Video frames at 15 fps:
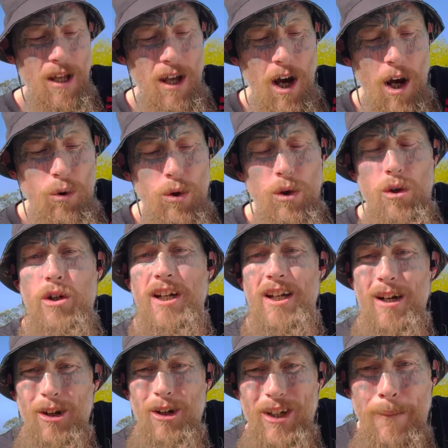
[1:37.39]
I will learn and
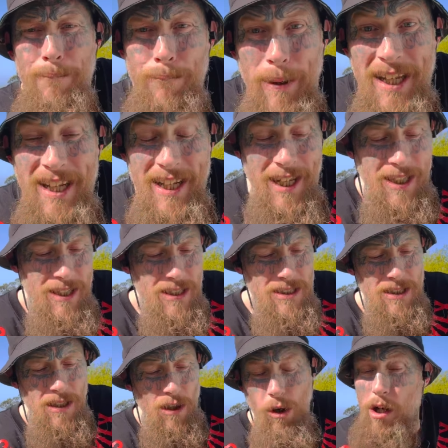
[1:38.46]
I'll get better at
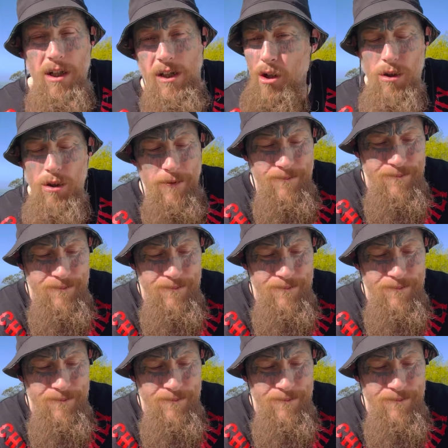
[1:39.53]
this, I know.